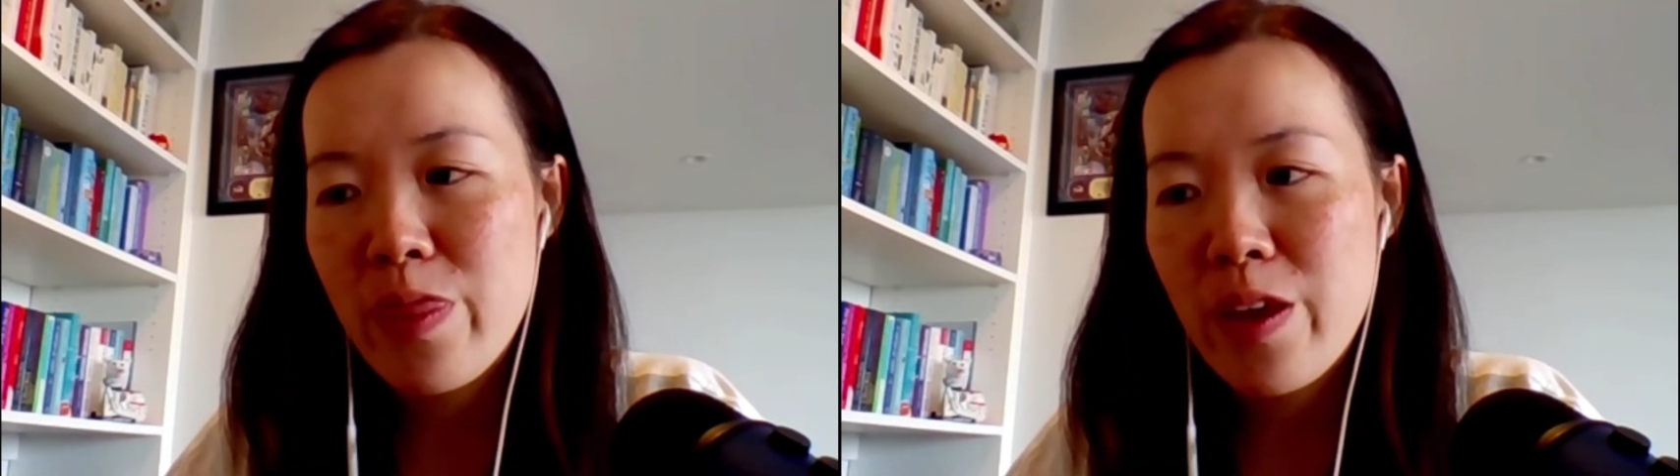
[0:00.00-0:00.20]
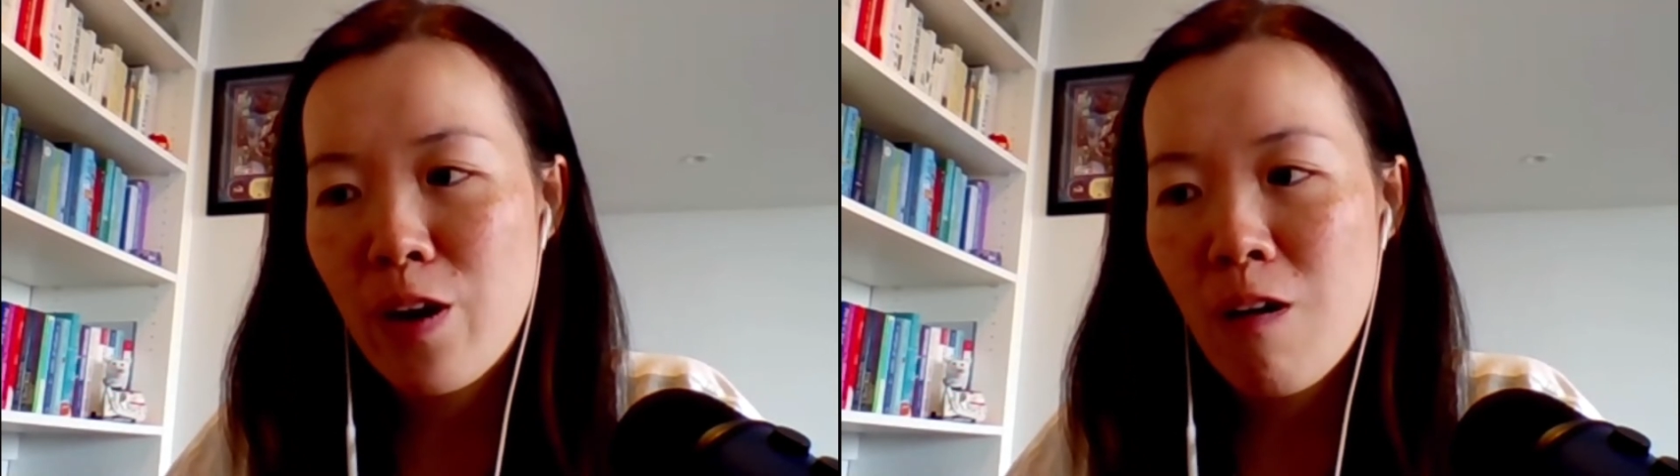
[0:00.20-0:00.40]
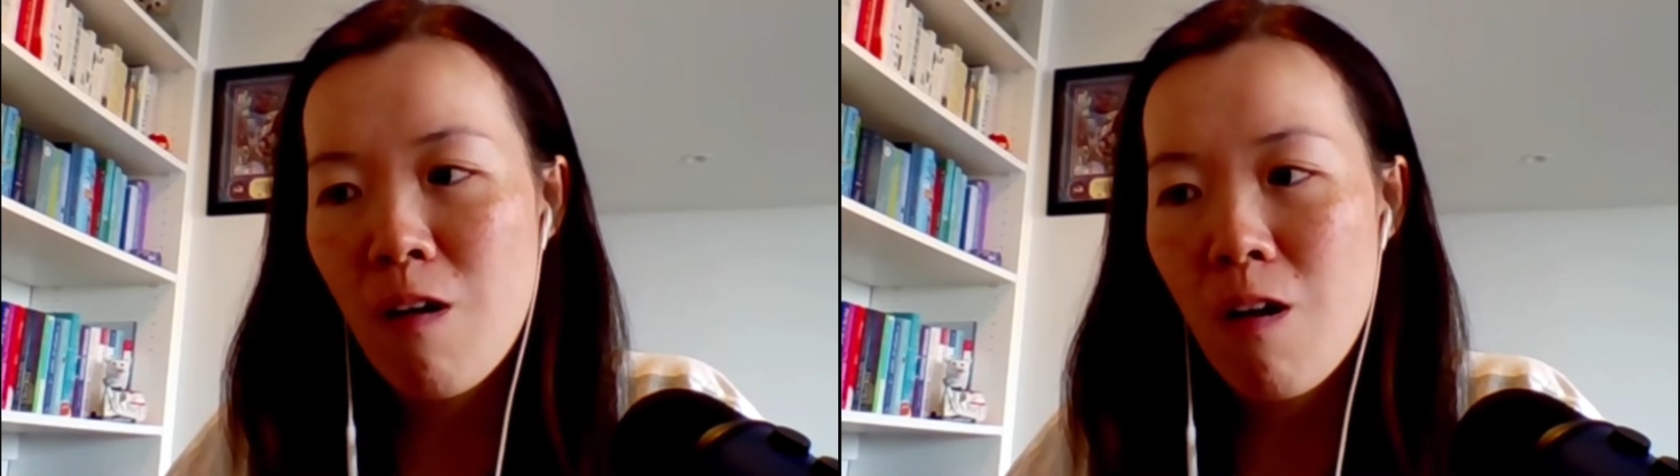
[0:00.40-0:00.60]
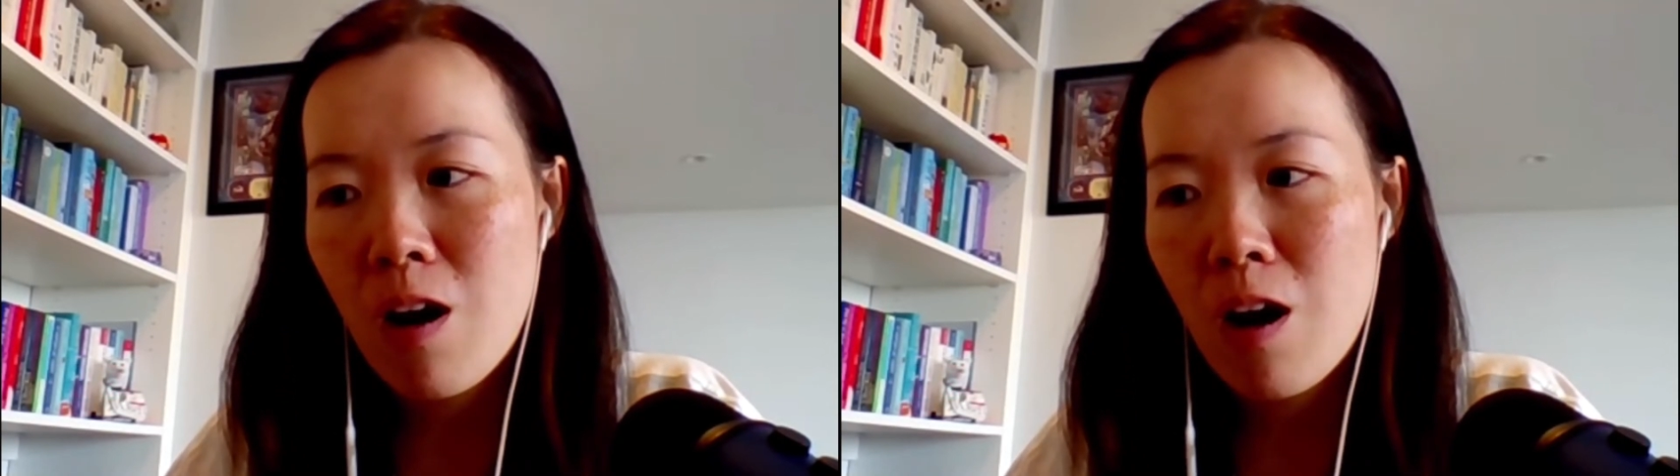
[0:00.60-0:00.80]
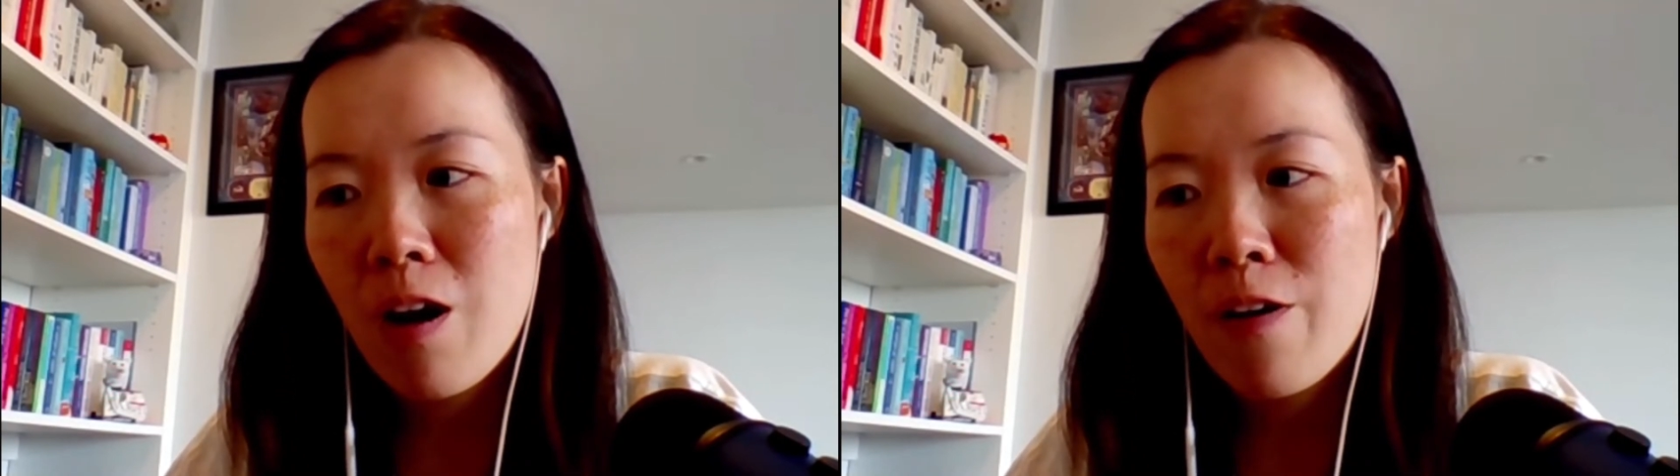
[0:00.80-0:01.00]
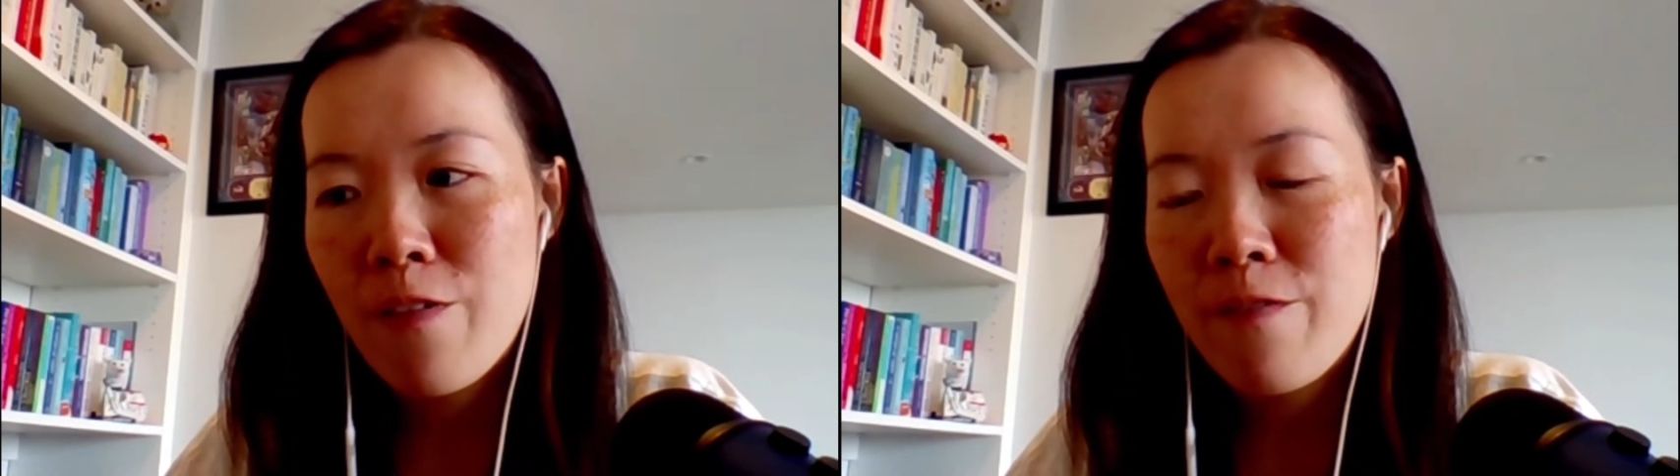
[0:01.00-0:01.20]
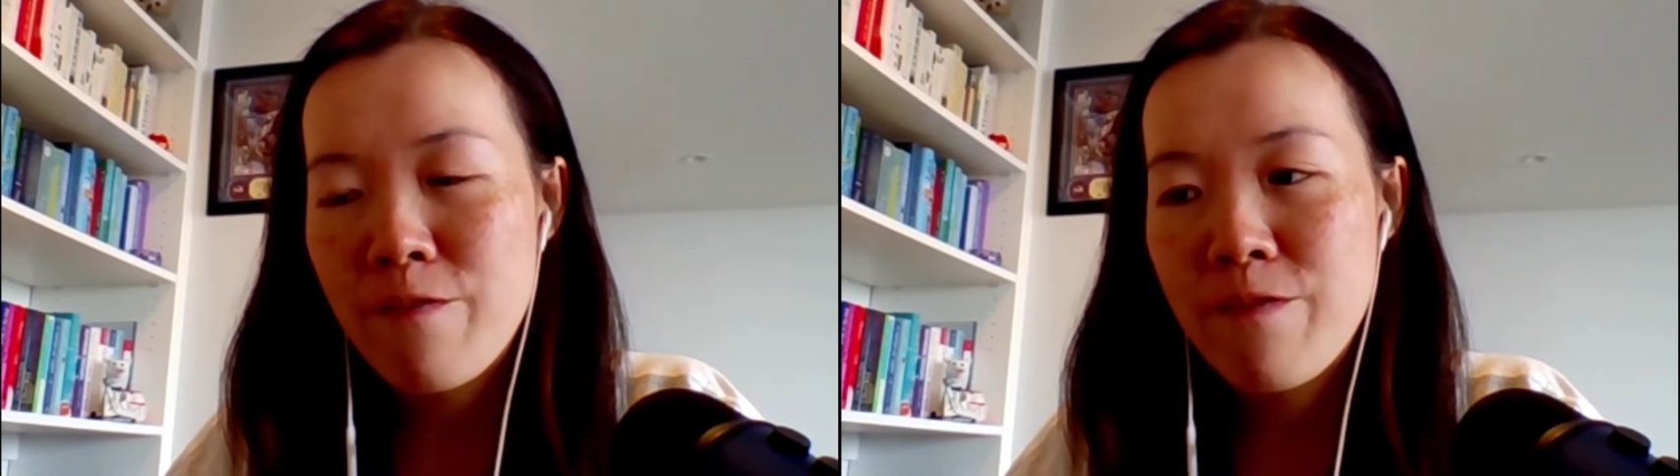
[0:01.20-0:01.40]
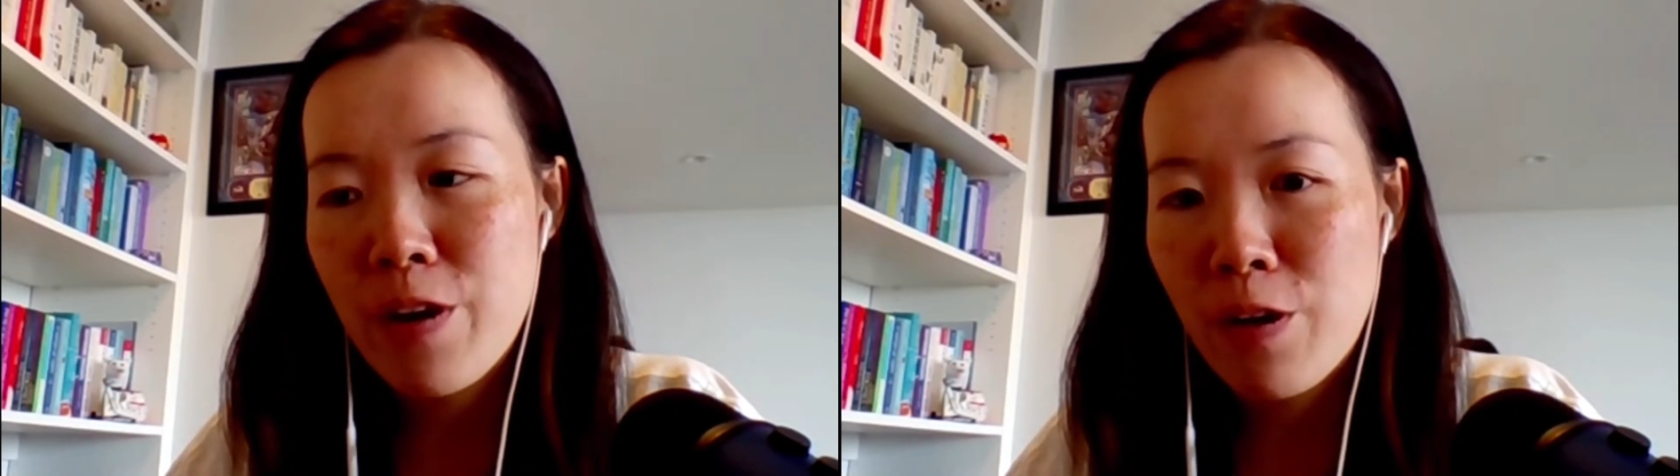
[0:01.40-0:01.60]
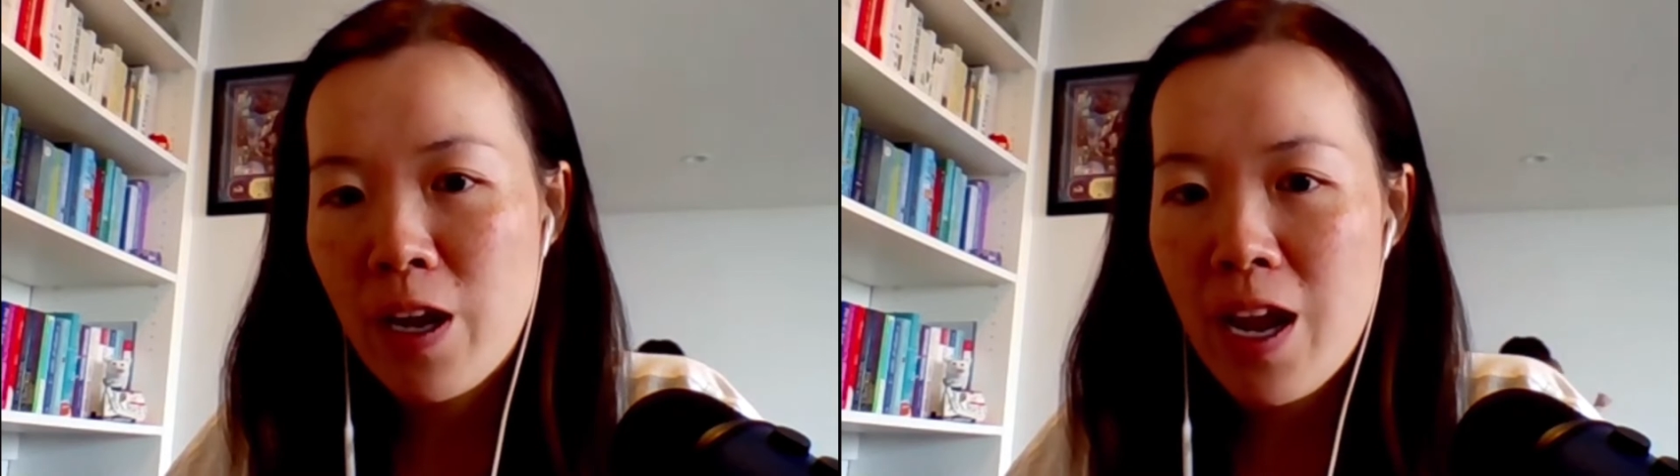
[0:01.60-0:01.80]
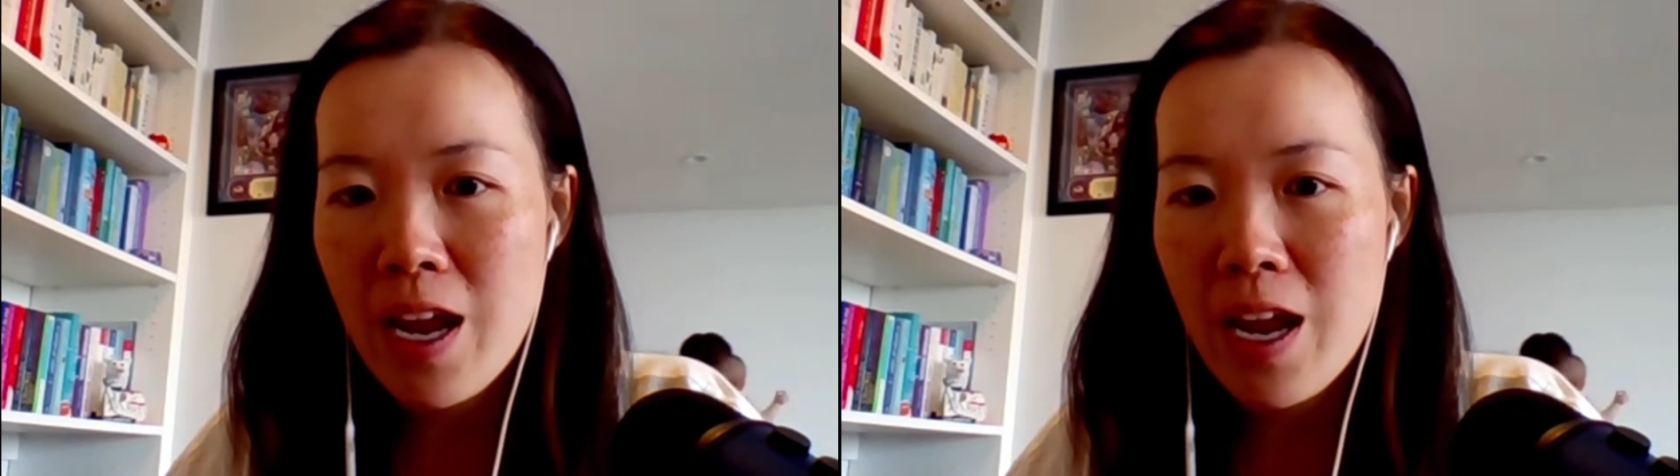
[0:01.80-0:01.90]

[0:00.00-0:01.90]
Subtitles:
There are very